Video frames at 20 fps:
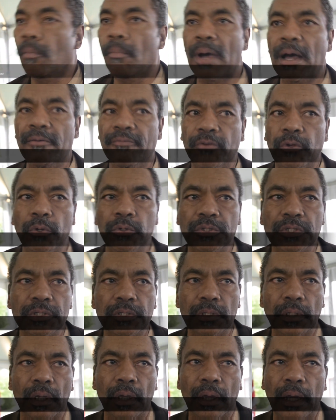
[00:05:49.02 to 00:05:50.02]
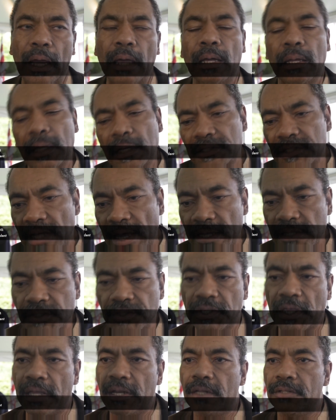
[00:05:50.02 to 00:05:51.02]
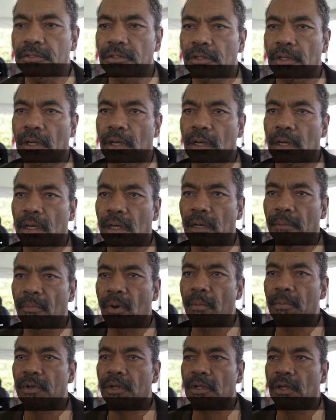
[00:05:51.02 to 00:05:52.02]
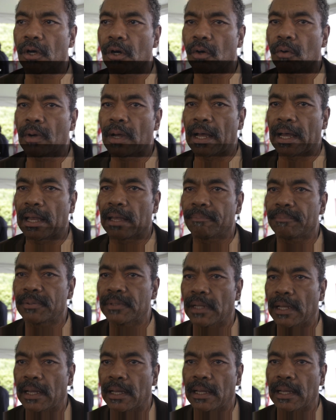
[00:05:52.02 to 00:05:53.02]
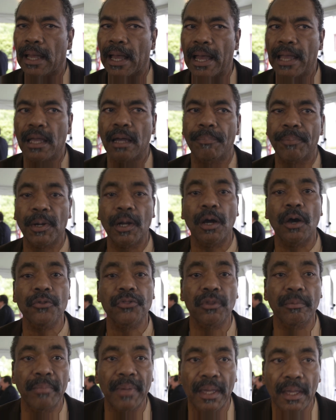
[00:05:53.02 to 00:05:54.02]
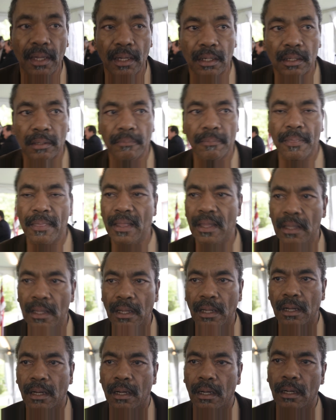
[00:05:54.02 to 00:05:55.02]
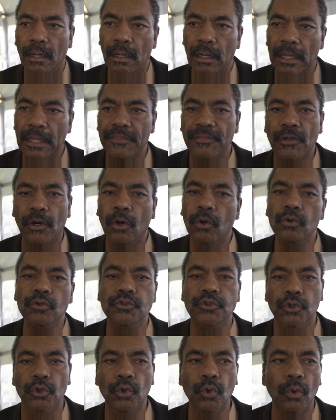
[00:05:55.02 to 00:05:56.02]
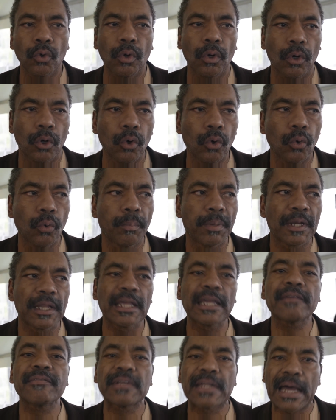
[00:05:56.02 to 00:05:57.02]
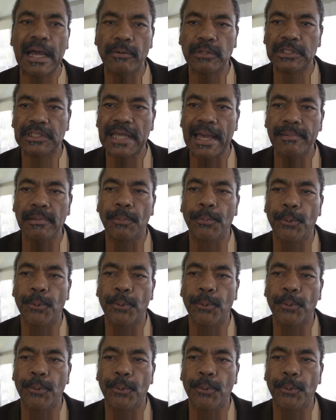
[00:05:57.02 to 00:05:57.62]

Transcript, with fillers: My views is, as I stated a moment ago, I applaud the mayor and those who believe now is the time